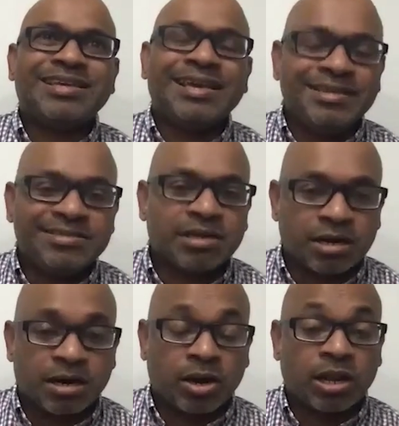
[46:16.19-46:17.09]

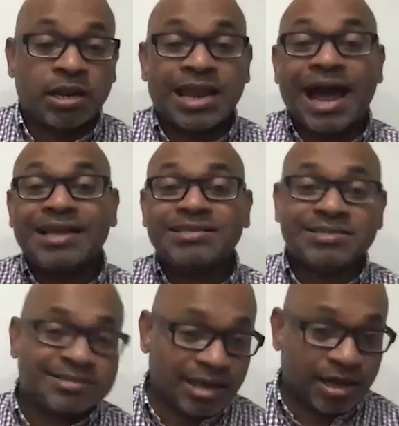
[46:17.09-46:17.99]
easier on a larger
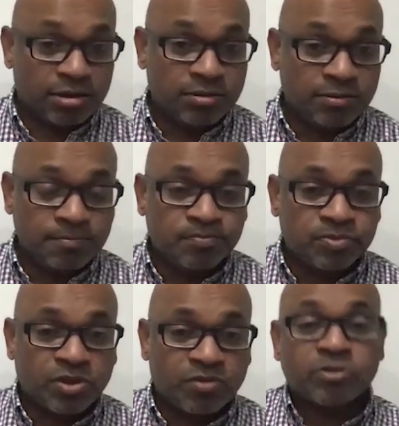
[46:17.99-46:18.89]
scale
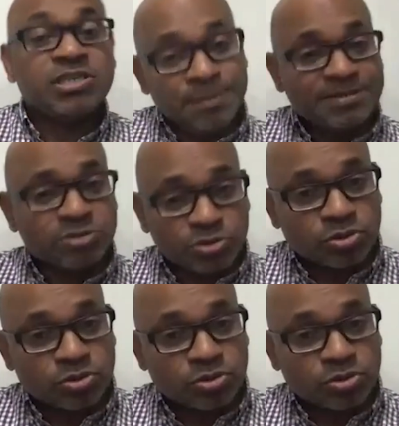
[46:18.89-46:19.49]
for GPs to